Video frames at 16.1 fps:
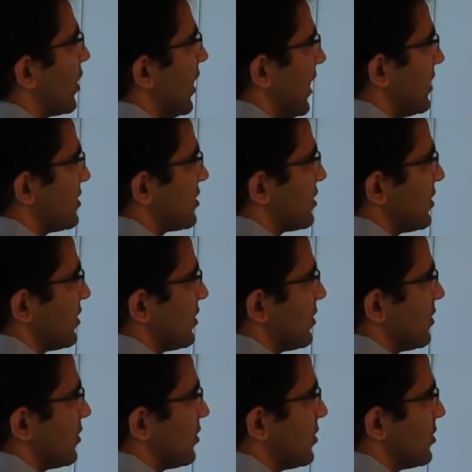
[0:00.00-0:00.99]
It's
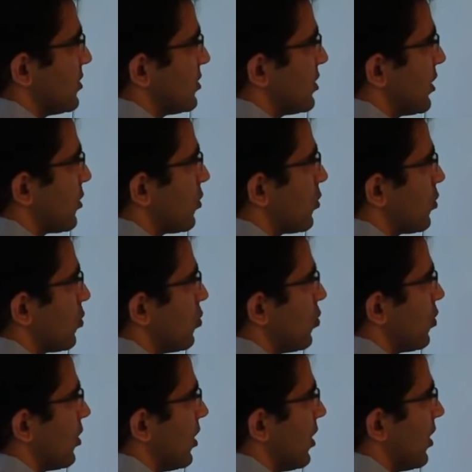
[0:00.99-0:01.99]
0
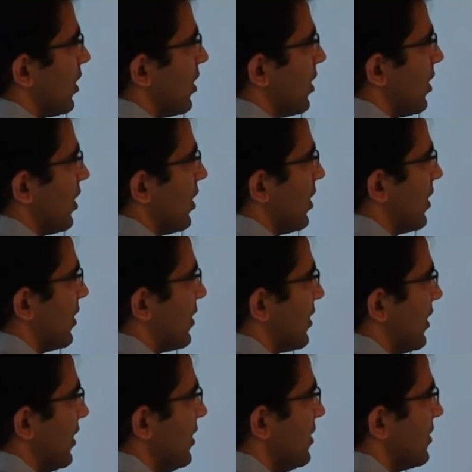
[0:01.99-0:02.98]
to
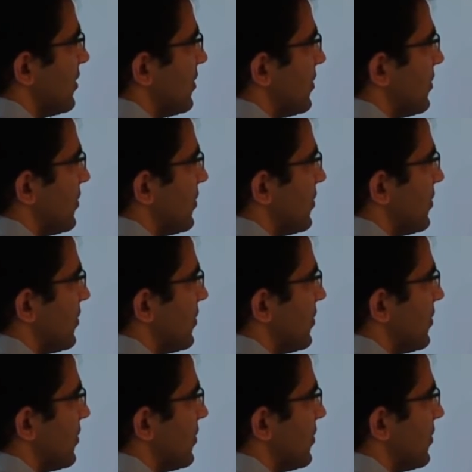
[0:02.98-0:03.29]
100,